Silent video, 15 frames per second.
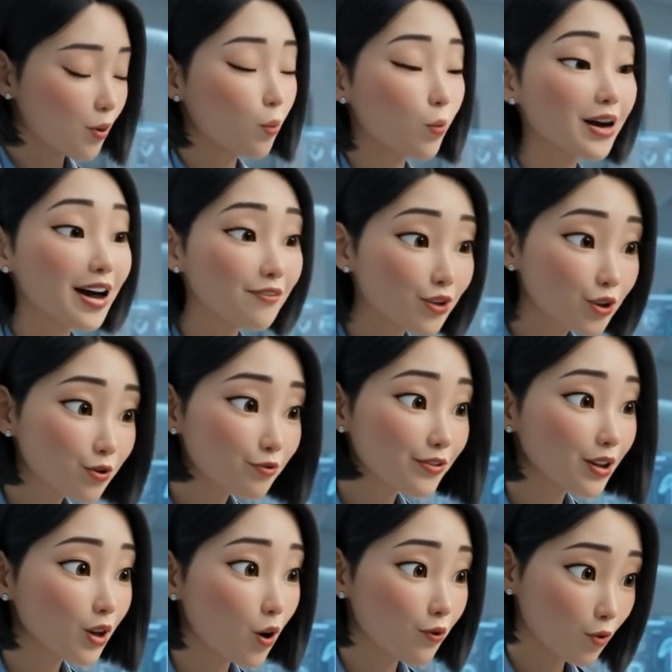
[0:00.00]
Whenever you
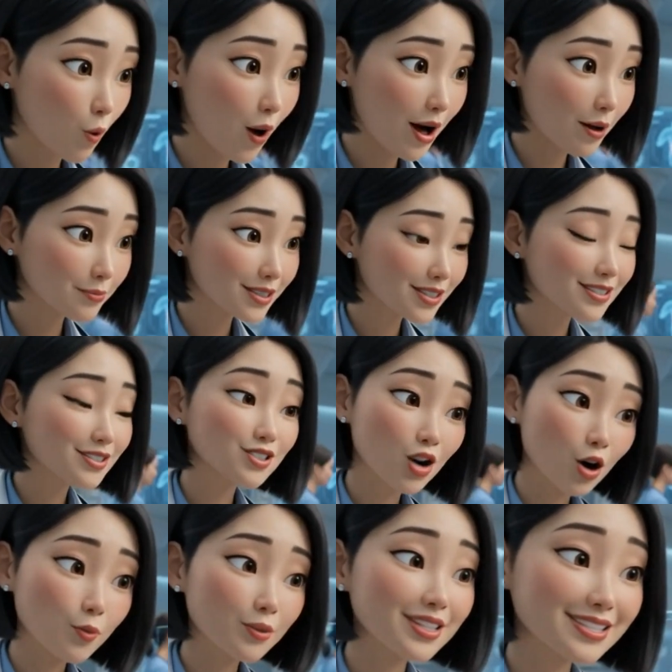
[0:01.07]
feel overwhelmed,
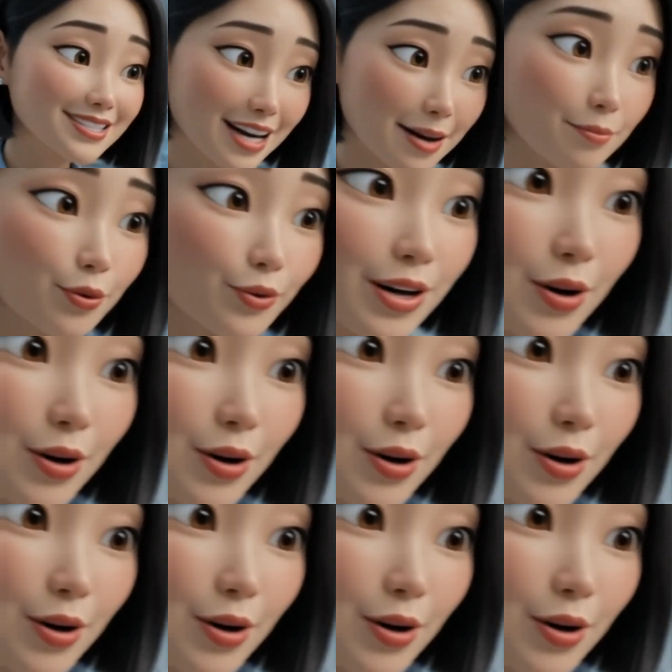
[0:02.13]
start with the same 3